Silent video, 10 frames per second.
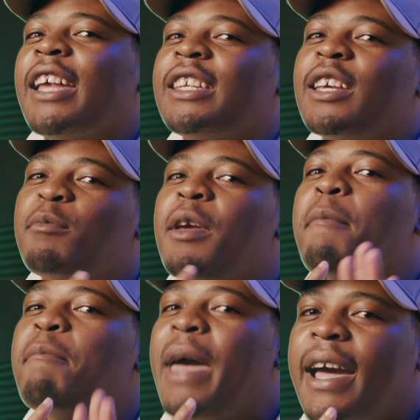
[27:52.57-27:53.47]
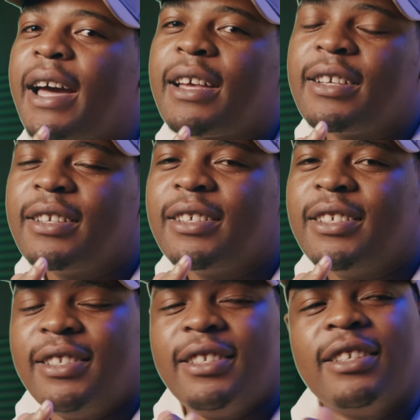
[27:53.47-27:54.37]
it can be a banger.
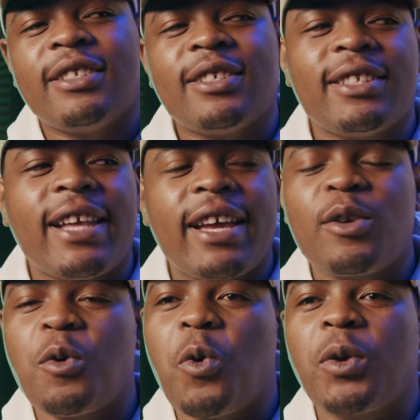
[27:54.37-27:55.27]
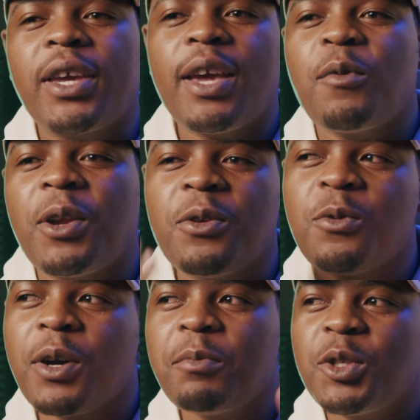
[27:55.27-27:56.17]
And she's like, okay, what do
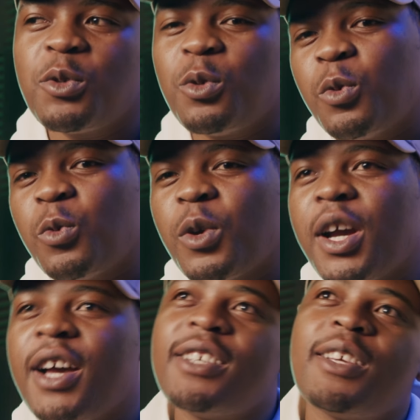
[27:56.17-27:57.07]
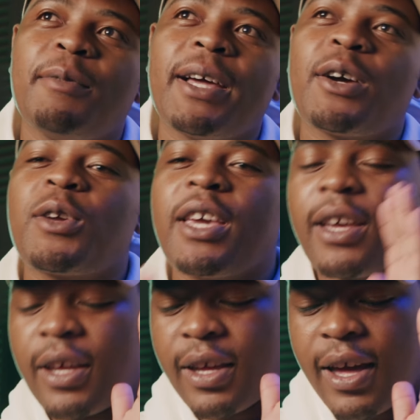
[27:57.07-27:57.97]
you want me to do? So I'm like,
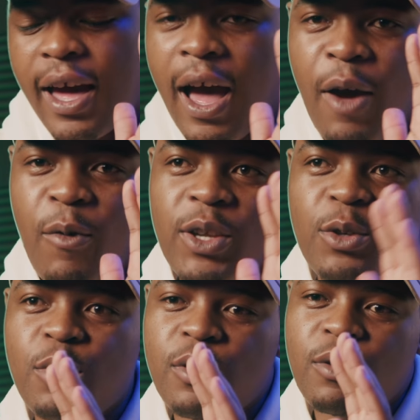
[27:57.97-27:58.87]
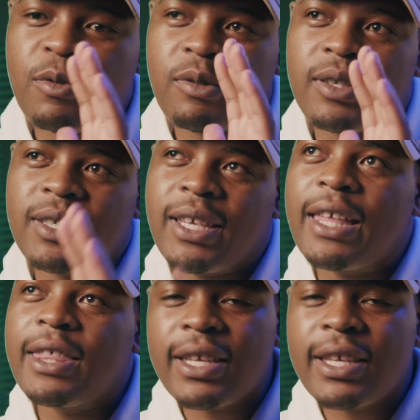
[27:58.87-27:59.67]
okay, I want you to say